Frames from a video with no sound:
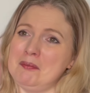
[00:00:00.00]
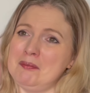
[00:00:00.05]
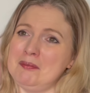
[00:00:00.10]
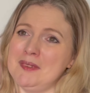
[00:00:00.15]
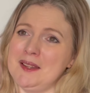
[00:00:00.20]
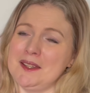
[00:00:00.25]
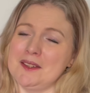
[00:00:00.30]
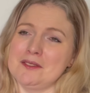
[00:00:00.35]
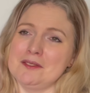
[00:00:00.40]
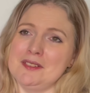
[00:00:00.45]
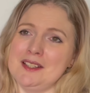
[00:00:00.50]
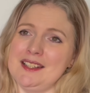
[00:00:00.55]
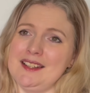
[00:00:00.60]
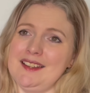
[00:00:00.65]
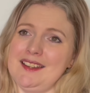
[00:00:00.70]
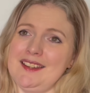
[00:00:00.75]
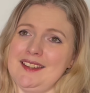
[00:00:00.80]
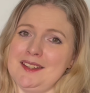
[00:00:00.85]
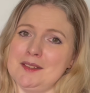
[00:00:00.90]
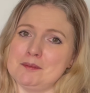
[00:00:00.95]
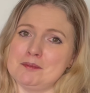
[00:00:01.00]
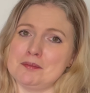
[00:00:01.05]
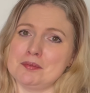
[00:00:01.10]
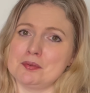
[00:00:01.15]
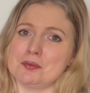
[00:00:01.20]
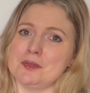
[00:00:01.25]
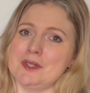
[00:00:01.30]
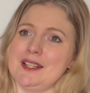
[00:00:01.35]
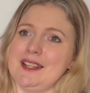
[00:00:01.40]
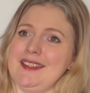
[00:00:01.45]
Like really
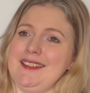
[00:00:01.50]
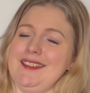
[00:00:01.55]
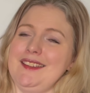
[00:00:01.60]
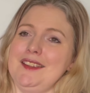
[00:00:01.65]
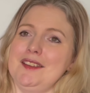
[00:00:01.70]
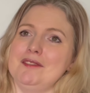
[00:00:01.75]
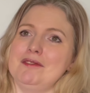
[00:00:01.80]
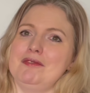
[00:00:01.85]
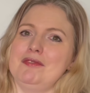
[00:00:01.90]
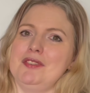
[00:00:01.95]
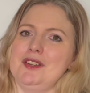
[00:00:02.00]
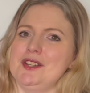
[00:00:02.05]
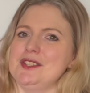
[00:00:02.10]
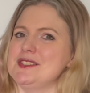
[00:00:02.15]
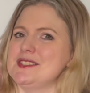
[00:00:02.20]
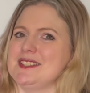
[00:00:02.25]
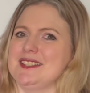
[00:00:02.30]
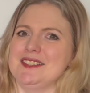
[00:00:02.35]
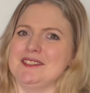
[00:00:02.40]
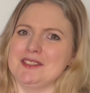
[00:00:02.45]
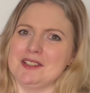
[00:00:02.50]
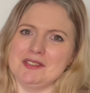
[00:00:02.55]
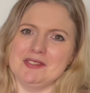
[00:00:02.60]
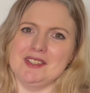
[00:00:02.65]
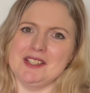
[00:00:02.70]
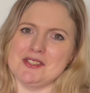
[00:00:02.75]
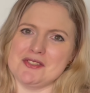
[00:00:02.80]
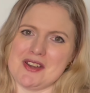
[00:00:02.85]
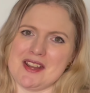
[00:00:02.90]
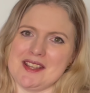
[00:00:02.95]
pretty, flouncy,
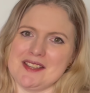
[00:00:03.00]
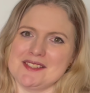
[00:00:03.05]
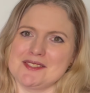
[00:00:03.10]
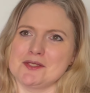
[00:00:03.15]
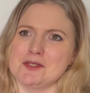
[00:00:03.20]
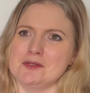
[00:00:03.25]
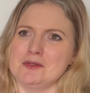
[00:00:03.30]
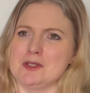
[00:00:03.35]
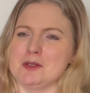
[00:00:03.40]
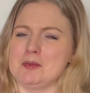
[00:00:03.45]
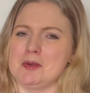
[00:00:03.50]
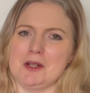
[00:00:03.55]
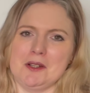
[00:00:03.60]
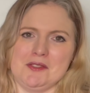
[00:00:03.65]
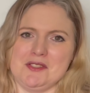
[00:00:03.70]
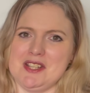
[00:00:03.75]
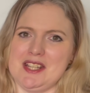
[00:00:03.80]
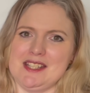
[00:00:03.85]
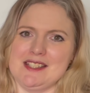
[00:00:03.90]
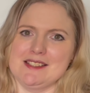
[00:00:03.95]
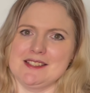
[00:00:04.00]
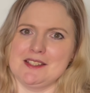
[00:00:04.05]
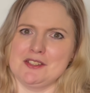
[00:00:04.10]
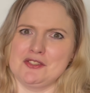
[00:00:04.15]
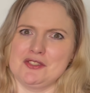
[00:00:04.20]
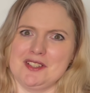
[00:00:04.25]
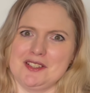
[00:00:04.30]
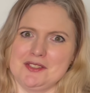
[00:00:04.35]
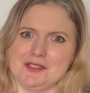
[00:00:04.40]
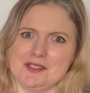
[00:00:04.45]
roughly dress over a pair of jeans and
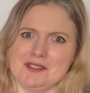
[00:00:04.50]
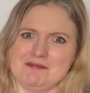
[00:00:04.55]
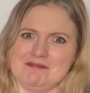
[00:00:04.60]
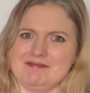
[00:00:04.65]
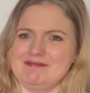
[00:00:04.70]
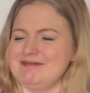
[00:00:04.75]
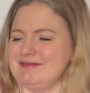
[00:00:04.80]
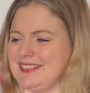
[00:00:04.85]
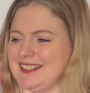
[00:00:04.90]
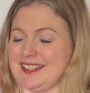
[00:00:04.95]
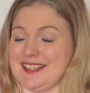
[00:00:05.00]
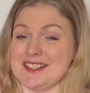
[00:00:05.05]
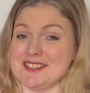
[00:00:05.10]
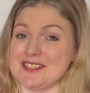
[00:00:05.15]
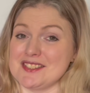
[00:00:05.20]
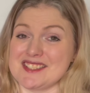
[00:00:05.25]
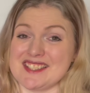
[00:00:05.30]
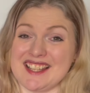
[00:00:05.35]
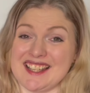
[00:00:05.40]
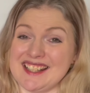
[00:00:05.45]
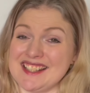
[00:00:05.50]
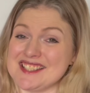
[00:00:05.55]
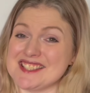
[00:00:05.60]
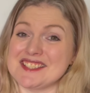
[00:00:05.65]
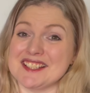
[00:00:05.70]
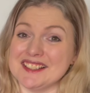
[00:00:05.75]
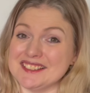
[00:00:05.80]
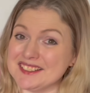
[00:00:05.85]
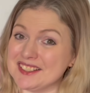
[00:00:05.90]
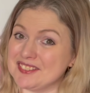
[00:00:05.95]
trainers. Like and I
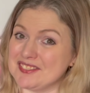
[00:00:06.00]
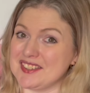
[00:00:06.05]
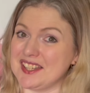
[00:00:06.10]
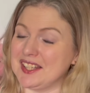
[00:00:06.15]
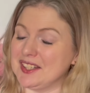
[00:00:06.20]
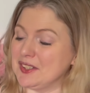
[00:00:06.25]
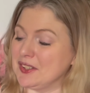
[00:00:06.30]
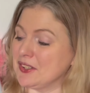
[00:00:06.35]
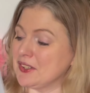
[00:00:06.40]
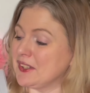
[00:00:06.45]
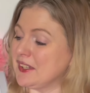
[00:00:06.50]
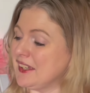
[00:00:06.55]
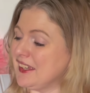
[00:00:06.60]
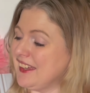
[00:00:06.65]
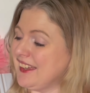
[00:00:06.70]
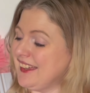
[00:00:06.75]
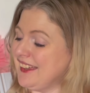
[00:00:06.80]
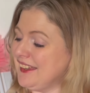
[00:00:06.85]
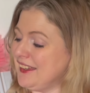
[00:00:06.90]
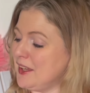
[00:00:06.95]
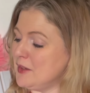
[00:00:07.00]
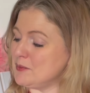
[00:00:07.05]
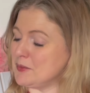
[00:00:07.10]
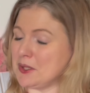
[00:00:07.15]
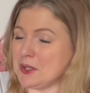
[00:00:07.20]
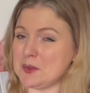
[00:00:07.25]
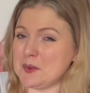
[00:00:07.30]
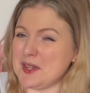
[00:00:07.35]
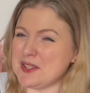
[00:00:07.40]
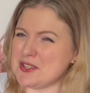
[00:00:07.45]
still love that look.
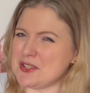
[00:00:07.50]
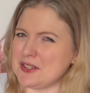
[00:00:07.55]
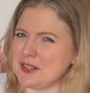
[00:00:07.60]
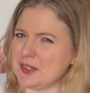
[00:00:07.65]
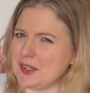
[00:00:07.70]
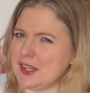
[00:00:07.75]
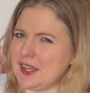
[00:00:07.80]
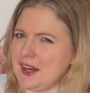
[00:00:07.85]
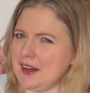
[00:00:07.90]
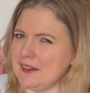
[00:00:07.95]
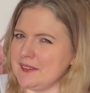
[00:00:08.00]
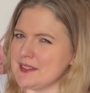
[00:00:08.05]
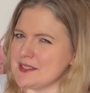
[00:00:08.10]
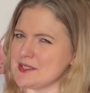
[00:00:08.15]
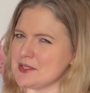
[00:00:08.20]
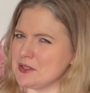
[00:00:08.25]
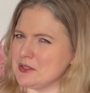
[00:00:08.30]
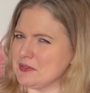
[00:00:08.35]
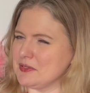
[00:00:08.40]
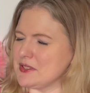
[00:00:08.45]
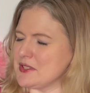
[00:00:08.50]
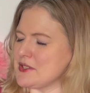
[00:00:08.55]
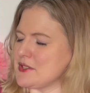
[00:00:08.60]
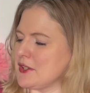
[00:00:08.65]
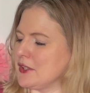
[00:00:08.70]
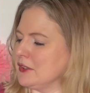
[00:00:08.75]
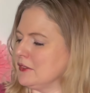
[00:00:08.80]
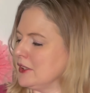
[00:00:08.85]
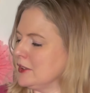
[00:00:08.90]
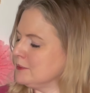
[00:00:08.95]
Not quite sure I could carry this off in the
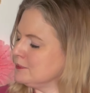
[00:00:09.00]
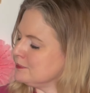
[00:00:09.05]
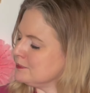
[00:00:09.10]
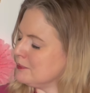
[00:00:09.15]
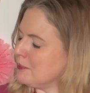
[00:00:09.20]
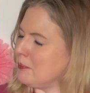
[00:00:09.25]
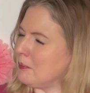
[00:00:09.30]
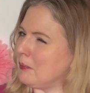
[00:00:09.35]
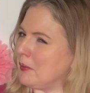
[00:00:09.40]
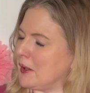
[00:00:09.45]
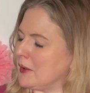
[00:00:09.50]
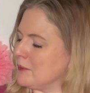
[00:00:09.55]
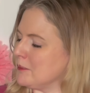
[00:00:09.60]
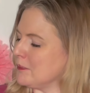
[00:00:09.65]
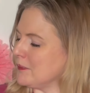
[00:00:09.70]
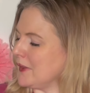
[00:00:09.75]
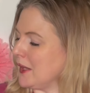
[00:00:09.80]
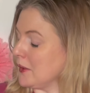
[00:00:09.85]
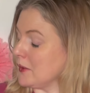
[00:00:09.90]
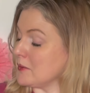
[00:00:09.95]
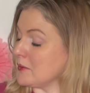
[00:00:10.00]
school run, but I